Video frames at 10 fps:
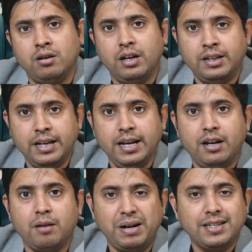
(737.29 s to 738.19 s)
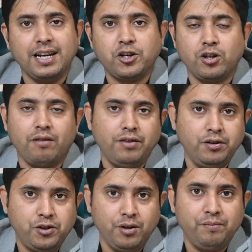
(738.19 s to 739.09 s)
in the comment section of
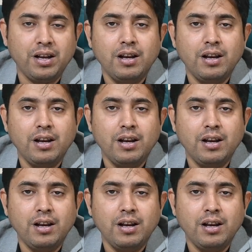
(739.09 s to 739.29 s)
YouTube.